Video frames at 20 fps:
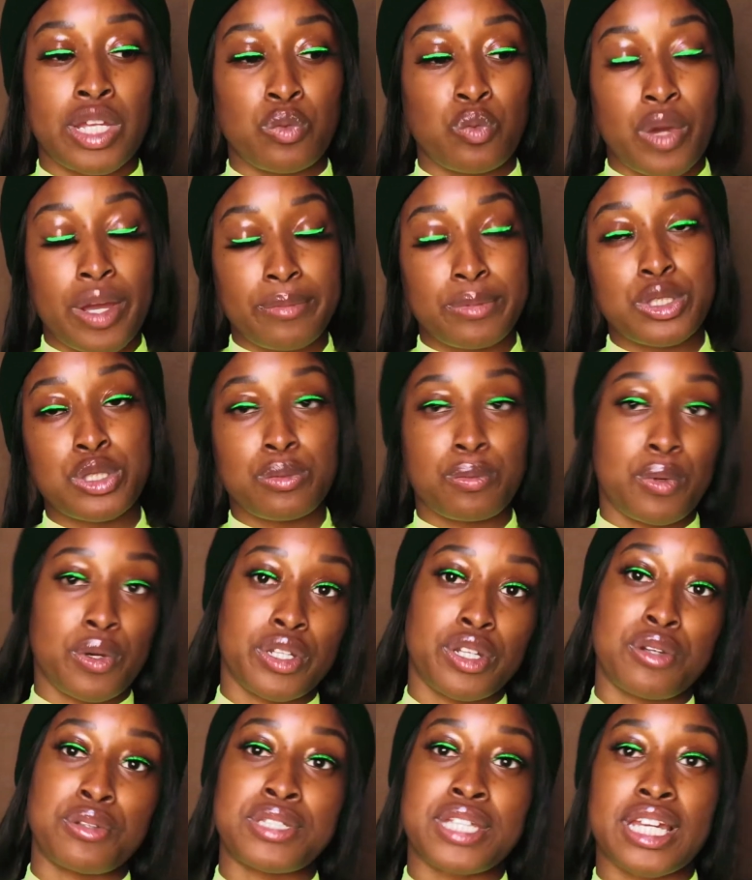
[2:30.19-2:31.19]
Web
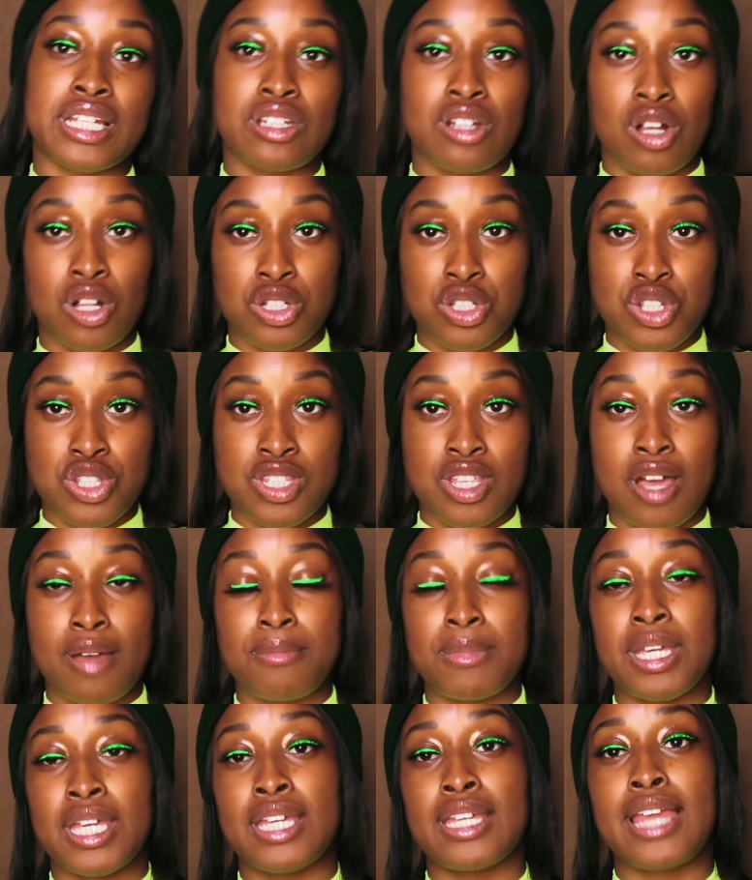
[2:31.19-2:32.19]
2.0 technologies come
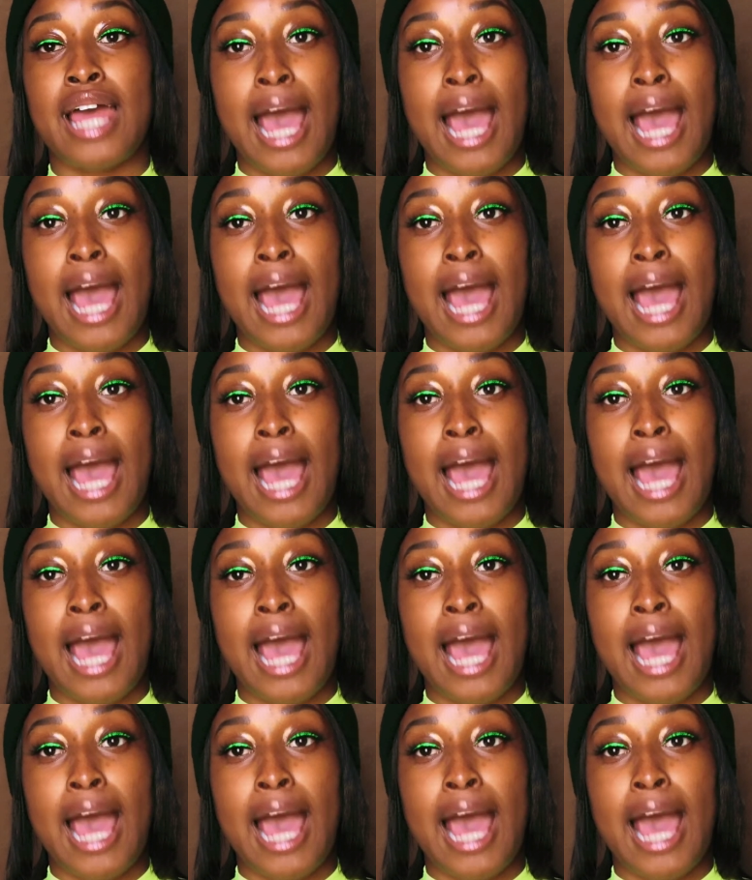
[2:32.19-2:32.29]
in.